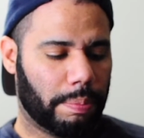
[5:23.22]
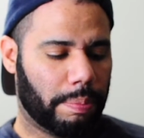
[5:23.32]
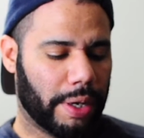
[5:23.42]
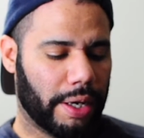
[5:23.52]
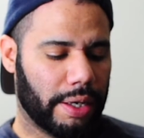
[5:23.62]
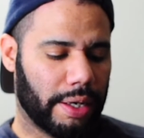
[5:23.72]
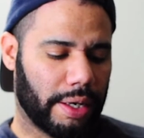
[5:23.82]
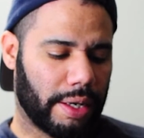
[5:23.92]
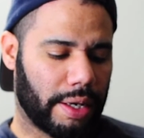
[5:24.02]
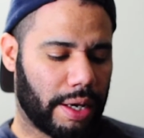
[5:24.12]
But
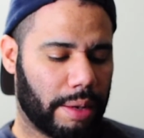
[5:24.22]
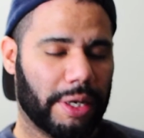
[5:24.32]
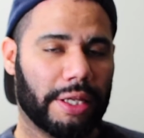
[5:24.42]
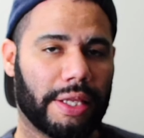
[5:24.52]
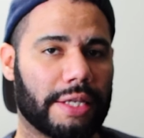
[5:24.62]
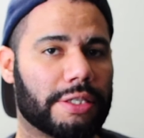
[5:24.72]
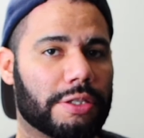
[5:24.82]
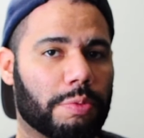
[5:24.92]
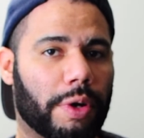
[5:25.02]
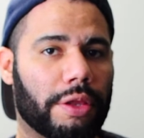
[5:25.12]
I mean, that's
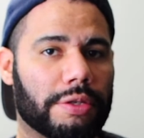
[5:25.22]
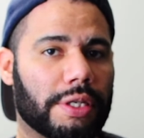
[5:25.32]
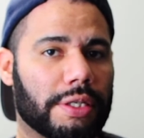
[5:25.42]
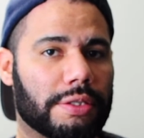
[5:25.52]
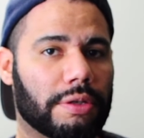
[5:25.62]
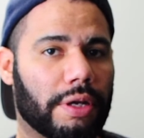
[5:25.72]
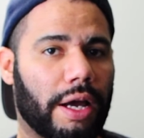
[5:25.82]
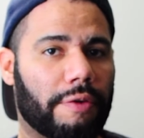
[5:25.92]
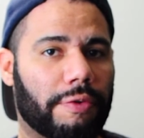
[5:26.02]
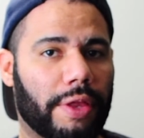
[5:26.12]
just one of those things to look
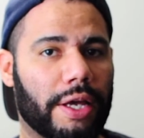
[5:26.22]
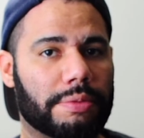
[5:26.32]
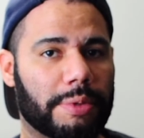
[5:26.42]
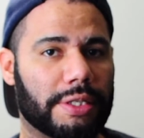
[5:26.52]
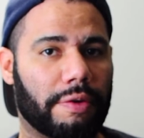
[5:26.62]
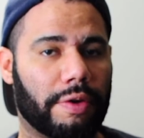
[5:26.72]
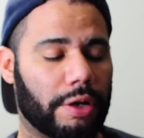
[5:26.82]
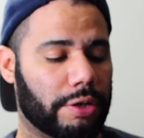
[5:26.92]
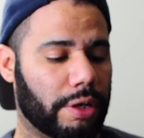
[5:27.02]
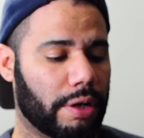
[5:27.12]
out for the
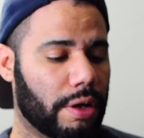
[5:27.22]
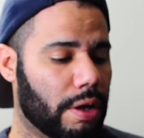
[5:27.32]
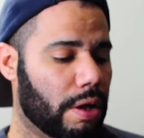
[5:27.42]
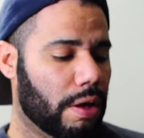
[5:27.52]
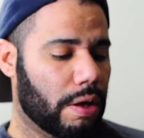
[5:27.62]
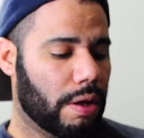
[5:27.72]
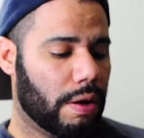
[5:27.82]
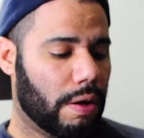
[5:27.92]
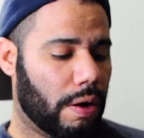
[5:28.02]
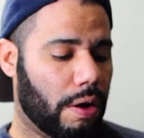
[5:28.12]
SB700.
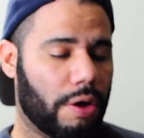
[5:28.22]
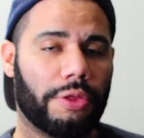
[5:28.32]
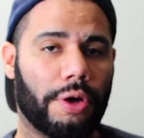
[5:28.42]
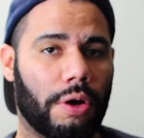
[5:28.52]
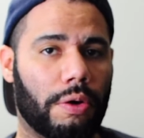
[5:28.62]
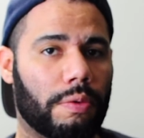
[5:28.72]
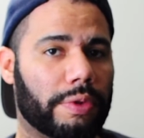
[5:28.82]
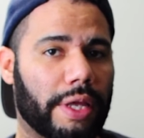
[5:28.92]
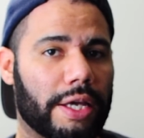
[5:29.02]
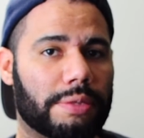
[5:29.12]
Although
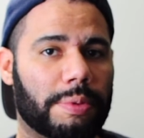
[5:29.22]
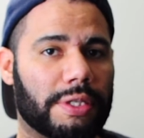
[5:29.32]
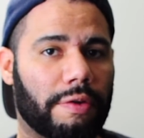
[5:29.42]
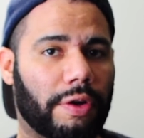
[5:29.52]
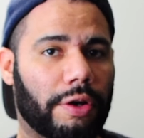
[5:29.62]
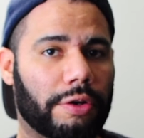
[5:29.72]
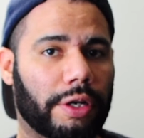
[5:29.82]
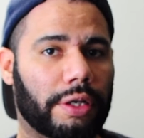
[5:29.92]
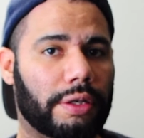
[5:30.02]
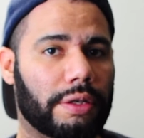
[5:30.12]
the
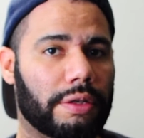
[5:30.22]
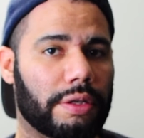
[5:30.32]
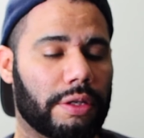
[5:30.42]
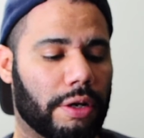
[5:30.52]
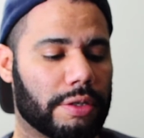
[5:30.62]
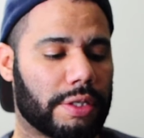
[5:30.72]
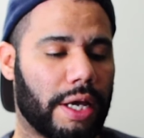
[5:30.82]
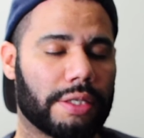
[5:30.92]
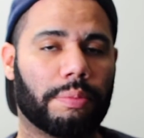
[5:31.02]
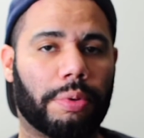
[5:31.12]
SB700 it's
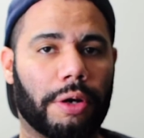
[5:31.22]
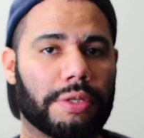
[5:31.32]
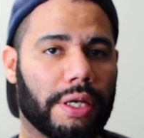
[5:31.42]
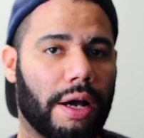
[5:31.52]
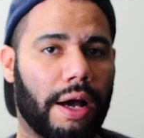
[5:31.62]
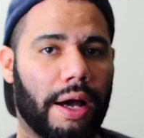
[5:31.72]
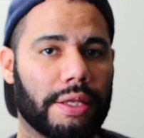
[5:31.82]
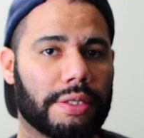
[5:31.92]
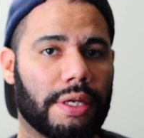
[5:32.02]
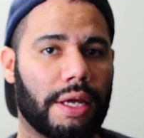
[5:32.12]
got some pros and
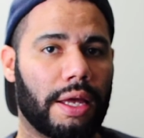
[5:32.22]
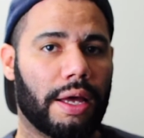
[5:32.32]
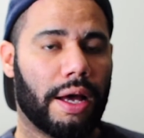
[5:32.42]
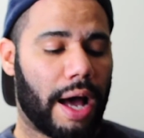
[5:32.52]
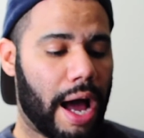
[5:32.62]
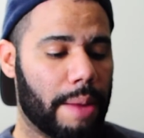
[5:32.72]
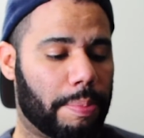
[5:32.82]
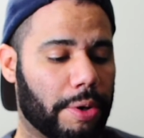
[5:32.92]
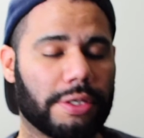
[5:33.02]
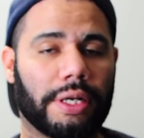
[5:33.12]
cons. I
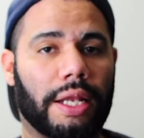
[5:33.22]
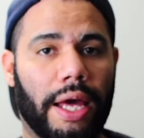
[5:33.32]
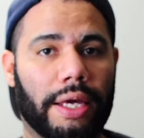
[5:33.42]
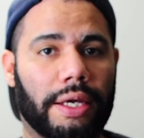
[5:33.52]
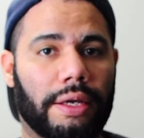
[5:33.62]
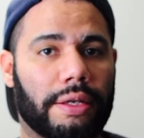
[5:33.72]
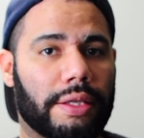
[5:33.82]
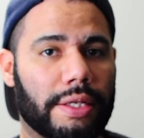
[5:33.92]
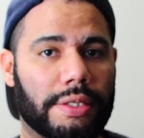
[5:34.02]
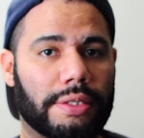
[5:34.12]
personally like it.
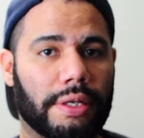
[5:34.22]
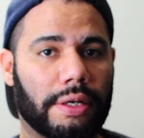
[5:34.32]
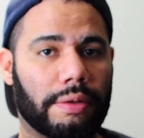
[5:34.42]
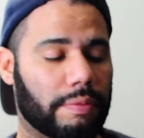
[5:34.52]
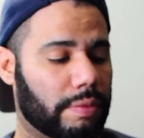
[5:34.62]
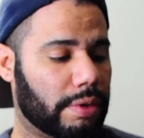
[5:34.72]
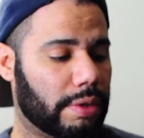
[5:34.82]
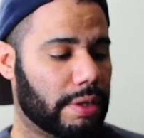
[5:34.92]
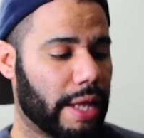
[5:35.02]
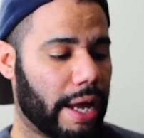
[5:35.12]
This is the
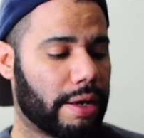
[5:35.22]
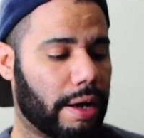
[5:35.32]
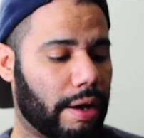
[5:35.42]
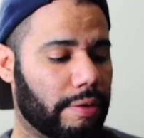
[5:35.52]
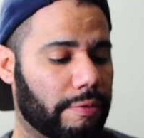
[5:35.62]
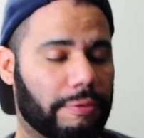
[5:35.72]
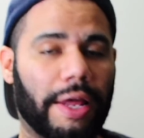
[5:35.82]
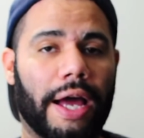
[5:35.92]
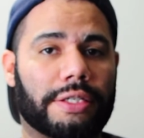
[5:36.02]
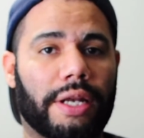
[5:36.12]
Nikon
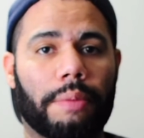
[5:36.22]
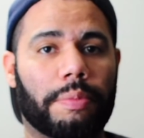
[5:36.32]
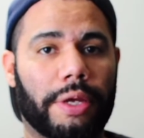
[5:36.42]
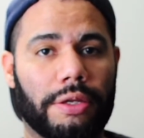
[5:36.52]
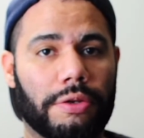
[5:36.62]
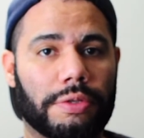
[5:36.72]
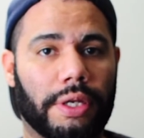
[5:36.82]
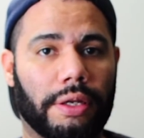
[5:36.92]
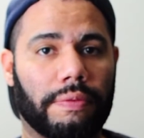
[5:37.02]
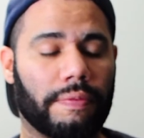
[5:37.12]
flash that I've been
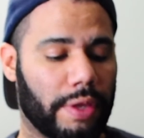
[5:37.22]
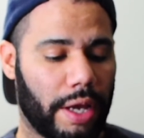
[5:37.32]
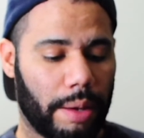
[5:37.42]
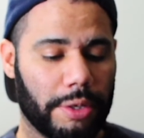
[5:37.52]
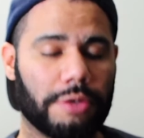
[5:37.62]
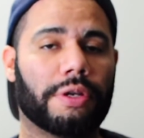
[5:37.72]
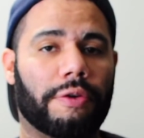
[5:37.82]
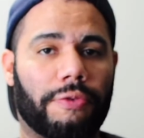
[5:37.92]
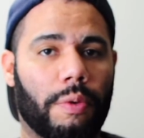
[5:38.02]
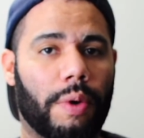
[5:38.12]
using. I've been using
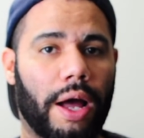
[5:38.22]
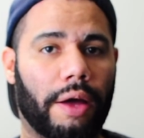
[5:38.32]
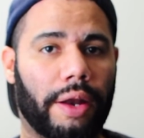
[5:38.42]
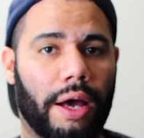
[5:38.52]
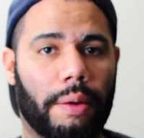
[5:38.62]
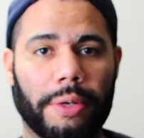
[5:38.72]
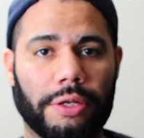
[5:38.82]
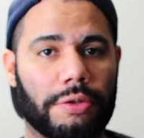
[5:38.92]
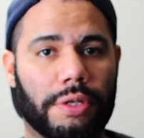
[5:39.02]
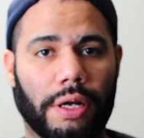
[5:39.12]
it for a while now. I've
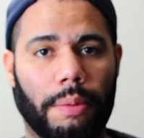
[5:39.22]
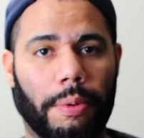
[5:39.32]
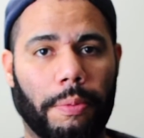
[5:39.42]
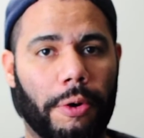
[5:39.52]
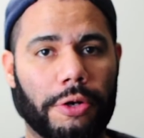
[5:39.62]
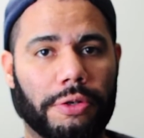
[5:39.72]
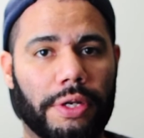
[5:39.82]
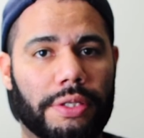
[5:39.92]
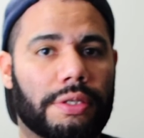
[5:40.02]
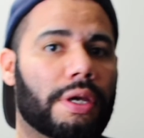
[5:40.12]
been using a couple
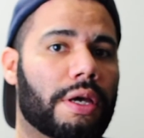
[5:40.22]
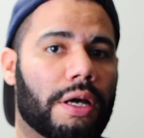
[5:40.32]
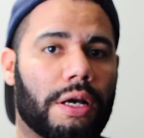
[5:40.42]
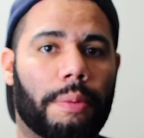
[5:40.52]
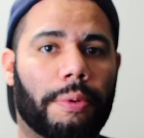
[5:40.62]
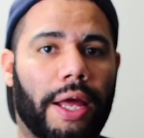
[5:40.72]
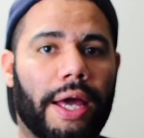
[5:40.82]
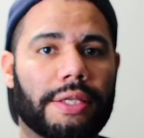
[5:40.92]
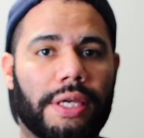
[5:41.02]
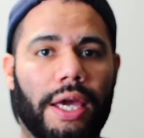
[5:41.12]
portraits, a couple
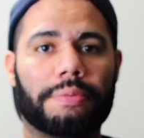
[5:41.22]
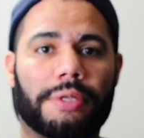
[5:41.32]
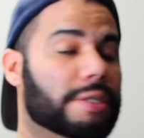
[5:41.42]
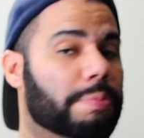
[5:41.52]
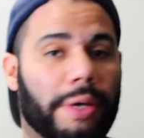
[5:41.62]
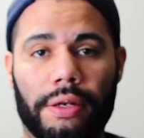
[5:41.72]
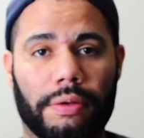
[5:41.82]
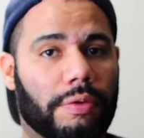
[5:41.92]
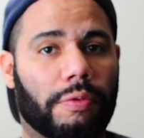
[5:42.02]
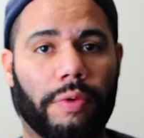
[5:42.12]
landscapes. It's
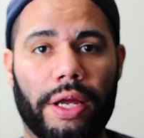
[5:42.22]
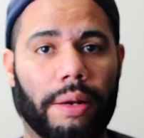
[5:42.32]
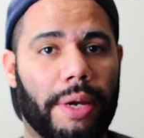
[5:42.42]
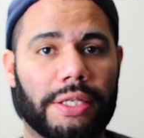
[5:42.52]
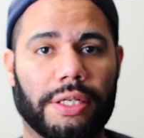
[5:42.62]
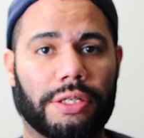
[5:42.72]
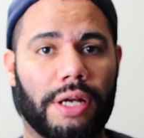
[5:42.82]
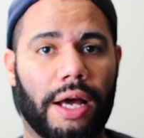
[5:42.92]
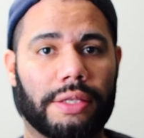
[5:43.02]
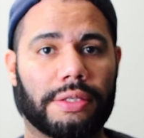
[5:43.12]
been great, amazing
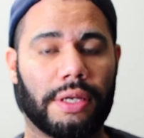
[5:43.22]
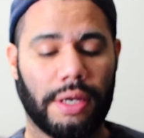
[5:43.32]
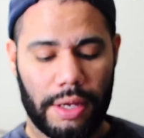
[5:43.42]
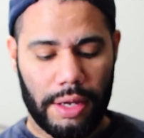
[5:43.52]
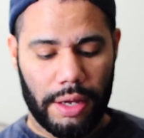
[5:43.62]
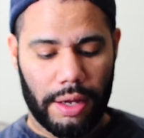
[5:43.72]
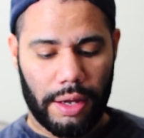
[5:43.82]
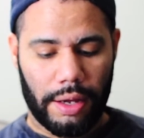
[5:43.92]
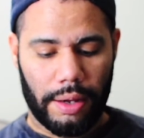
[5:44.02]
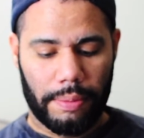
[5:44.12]
shots.
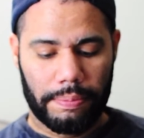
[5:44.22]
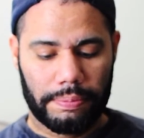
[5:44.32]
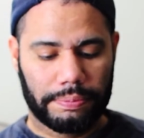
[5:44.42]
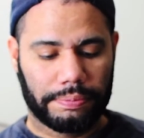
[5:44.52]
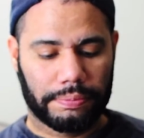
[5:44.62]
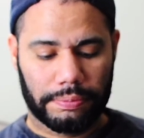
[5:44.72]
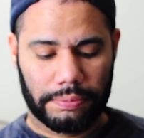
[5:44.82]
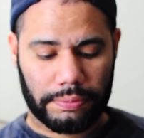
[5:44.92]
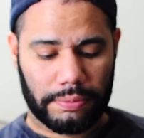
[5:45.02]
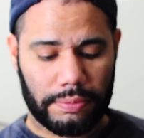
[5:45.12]

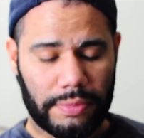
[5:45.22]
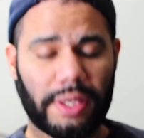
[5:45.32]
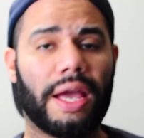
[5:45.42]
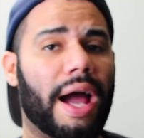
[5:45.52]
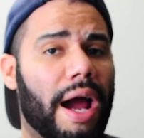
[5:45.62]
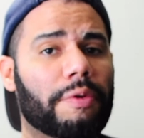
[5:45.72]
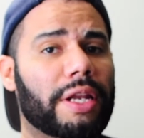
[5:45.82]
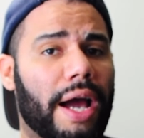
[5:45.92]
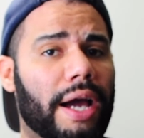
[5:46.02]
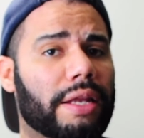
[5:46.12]
I
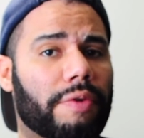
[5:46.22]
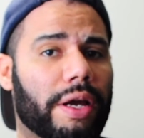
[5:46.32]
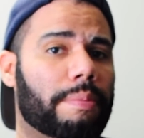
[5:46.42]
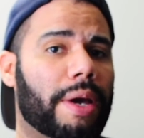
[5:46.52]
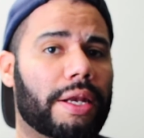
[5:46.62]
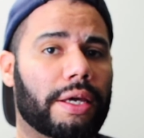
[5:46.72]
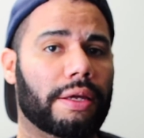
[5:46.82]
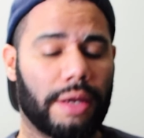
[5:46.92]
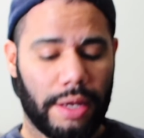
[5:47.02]
really highly recommend it.